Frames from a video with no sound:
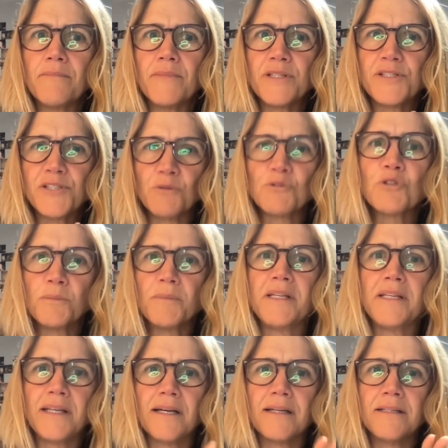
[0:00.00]
social
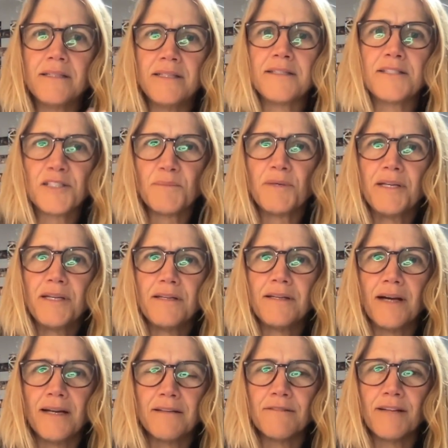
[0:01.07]
media needs to be
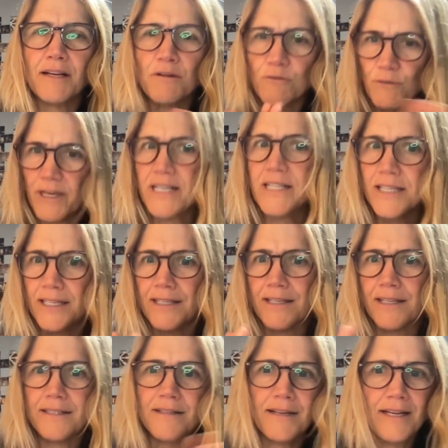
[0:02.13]
kind of like reined in,
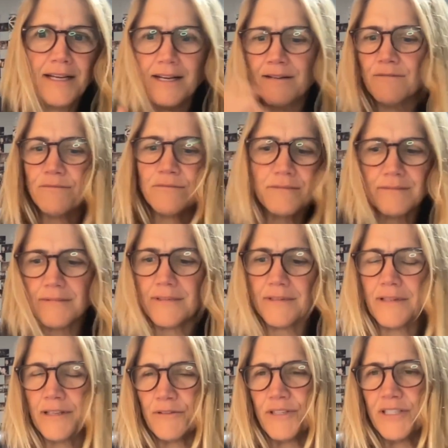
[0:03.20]
and
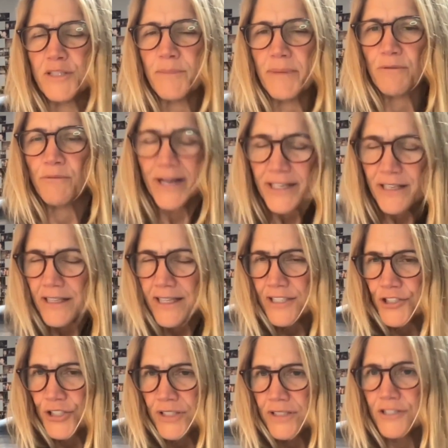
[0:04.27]
there need to be
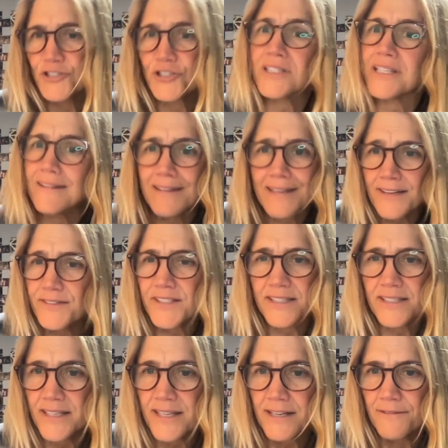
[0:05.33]
regulations, just like the
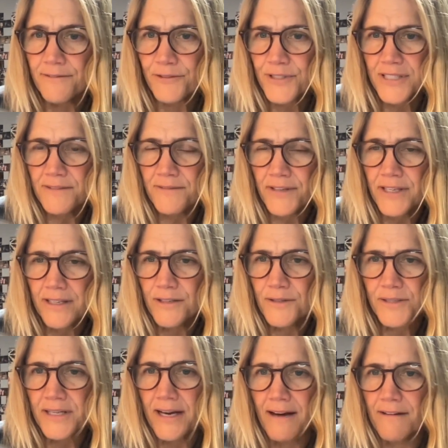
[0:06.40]
FCC for TV
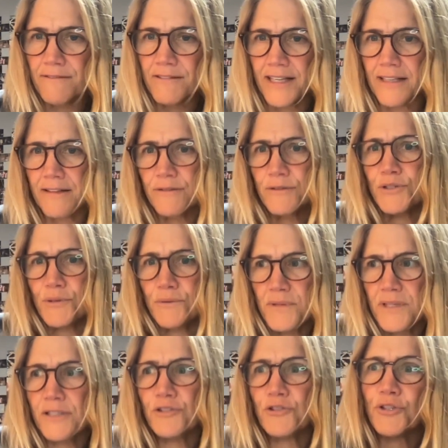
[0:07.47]
used to have. Like there are certain
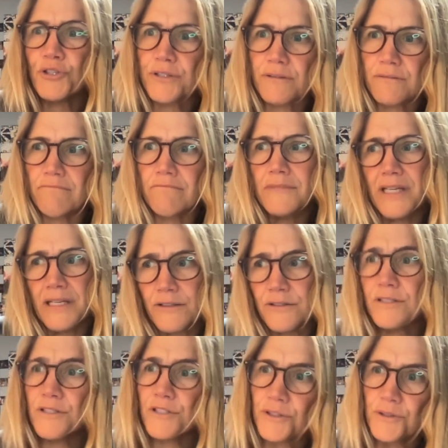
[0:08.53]
things you could and
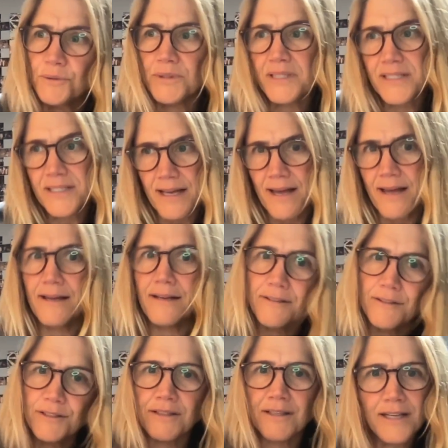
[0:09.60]
couldn't do and say and
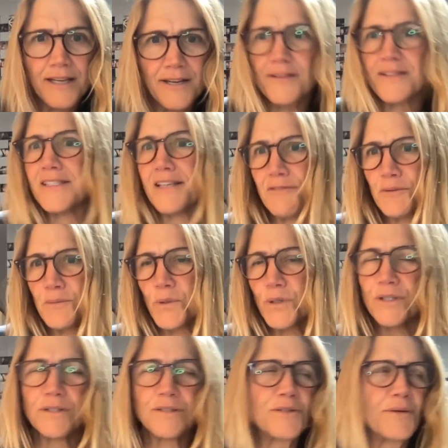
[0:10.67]
couldn't, the 7
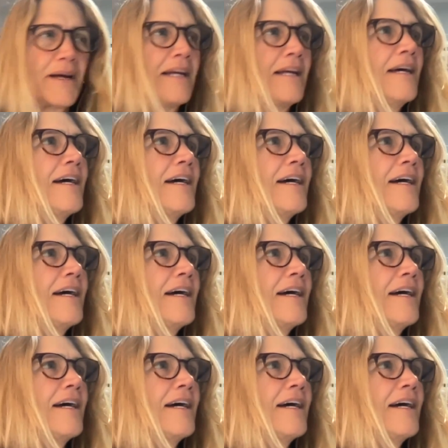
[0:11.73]
words, right?